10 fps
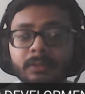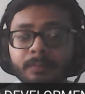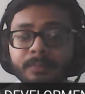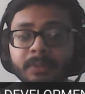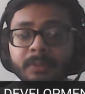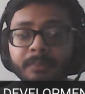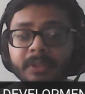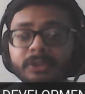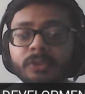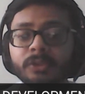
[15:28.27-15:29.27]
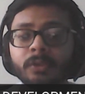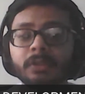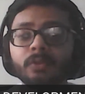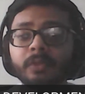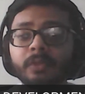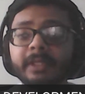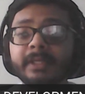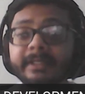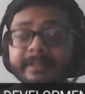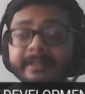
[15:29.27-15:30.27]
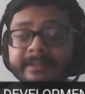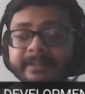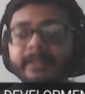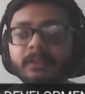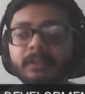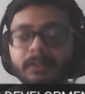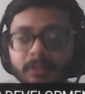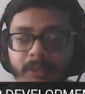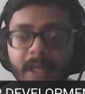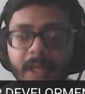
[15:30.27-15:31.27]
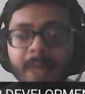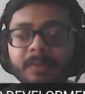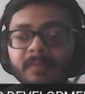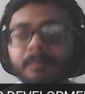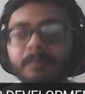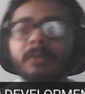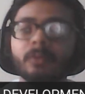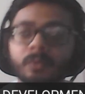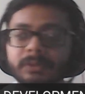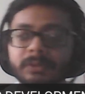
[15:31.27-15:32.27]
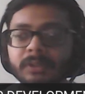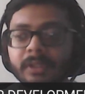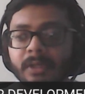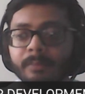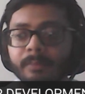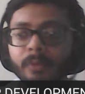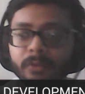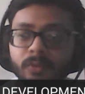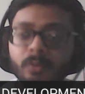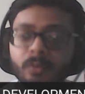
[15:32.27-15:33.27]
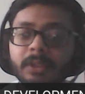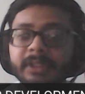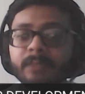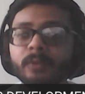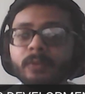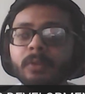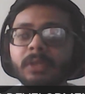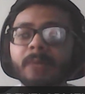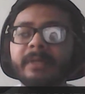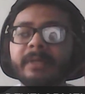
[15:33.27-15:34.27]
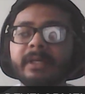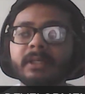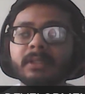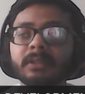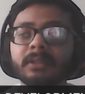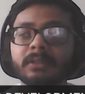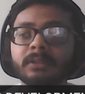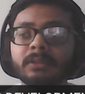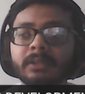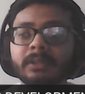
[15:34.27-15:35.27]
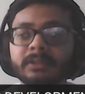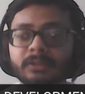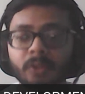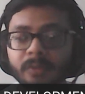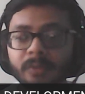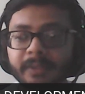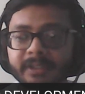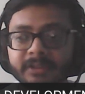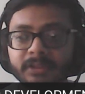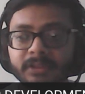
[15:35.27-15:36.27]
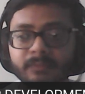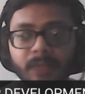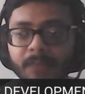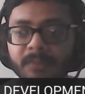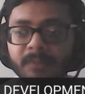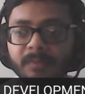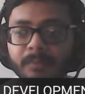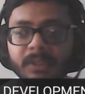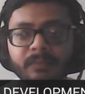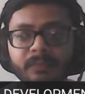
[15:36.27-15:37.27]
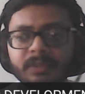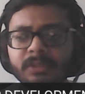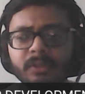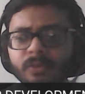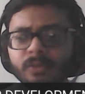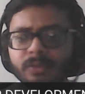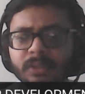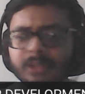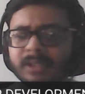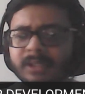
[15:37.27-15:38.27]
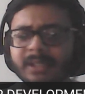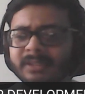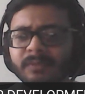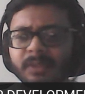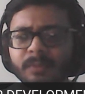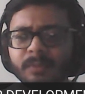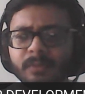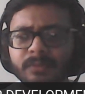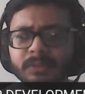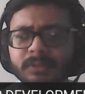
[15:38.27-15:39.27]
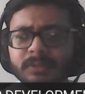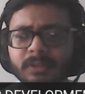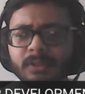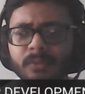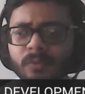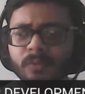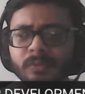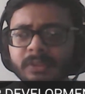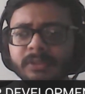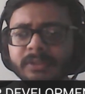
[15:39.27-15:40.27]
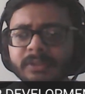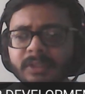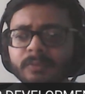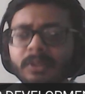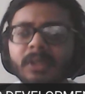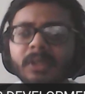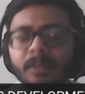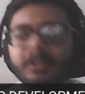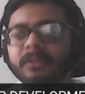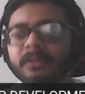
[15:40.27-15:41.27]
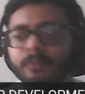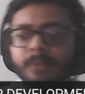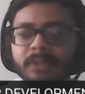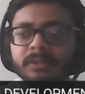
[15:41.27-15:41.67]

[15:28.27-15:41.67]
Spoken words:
make sure to take recent app development course, because Google keeps on updating its documentation for app development every year, or I guess every couple of years, 2 to 3 years, it keeps on updating few parts.